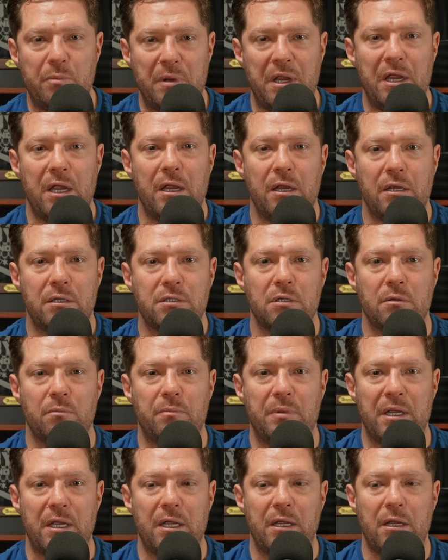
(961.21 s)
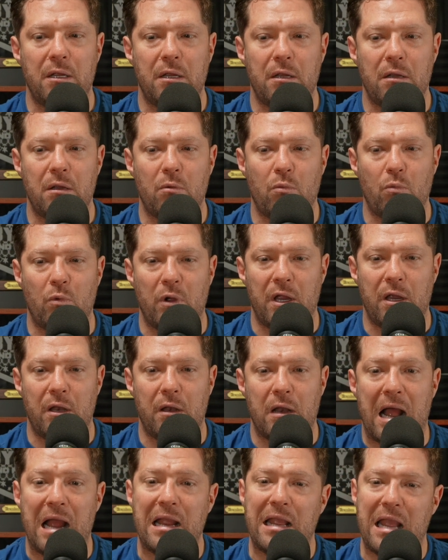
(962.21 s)
me to be,
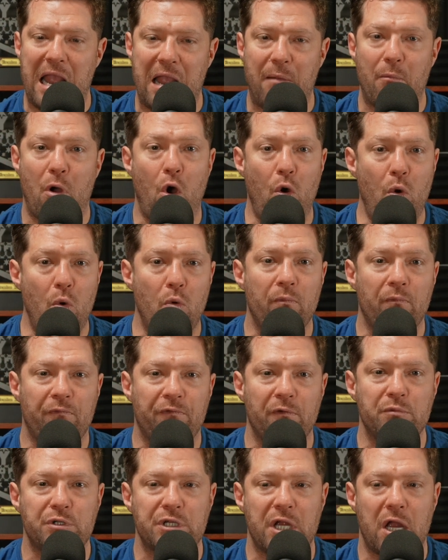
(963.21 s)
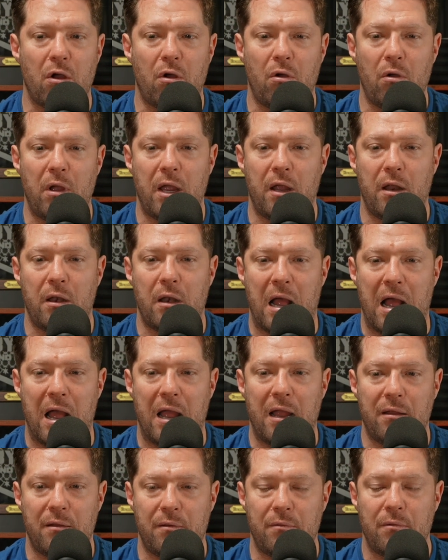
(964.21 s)
when I came home from jail and
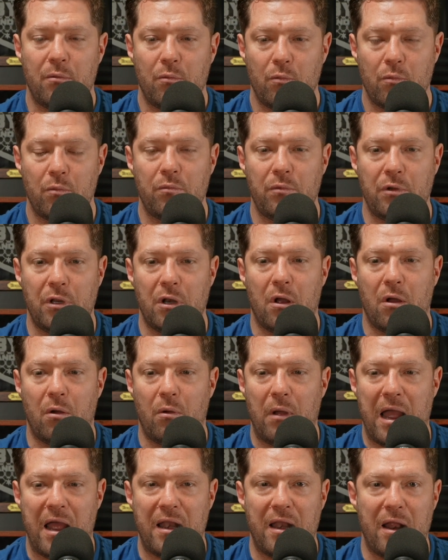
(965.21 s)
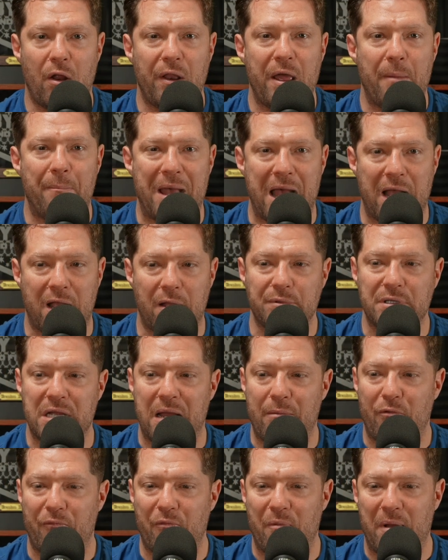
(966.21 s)
I, had all that backup
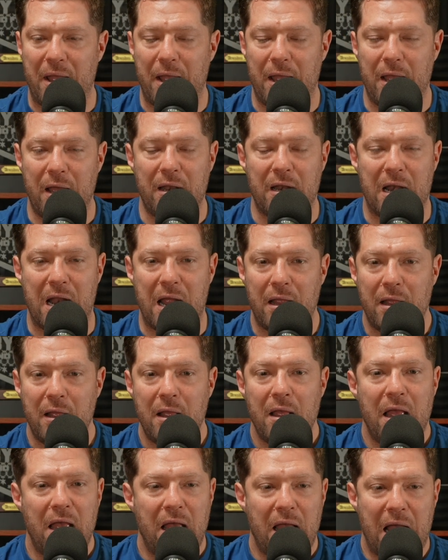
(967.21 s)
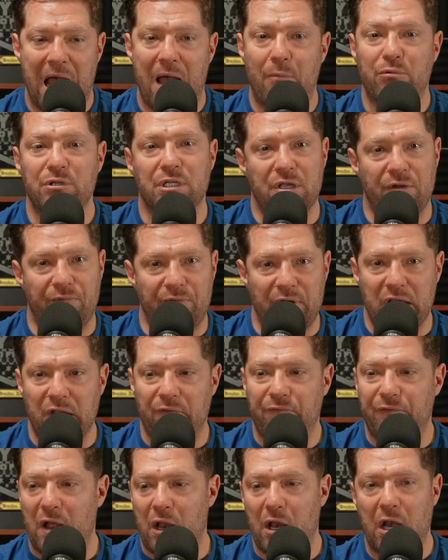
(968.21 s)
time over my head, and I was a
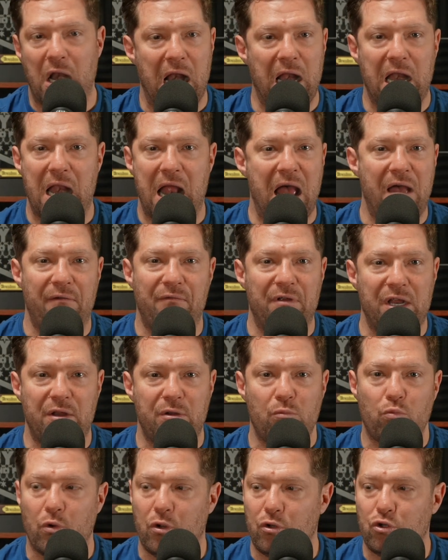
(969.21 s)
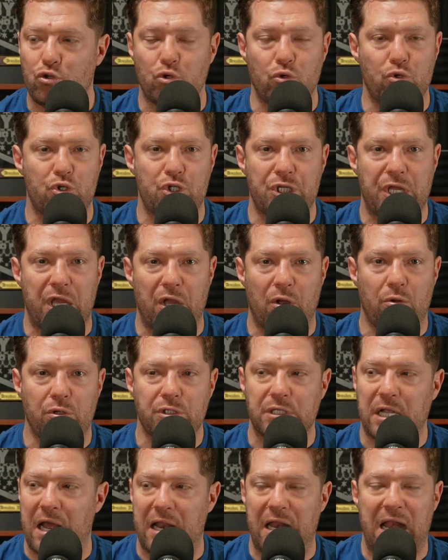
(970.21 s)
convicted felon. I didn't have any real true
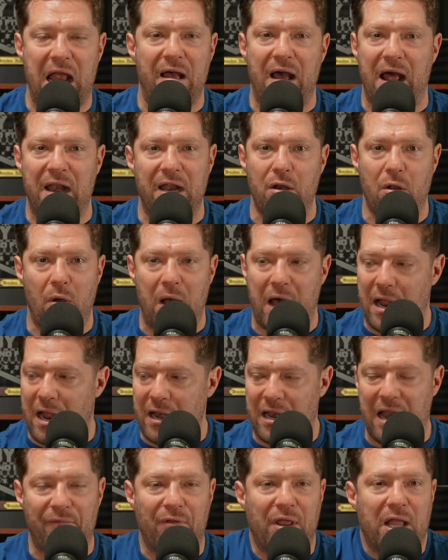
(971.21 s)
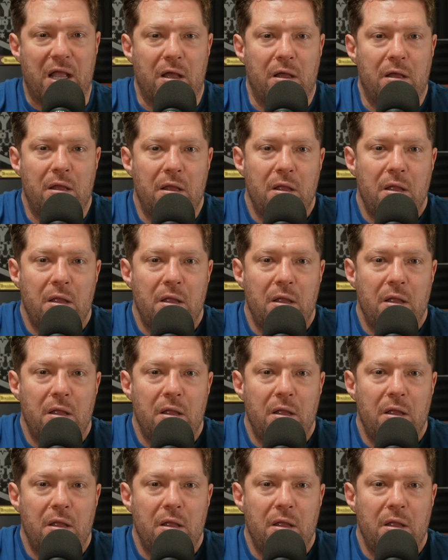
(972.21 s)
skills. Like I didn't have like a,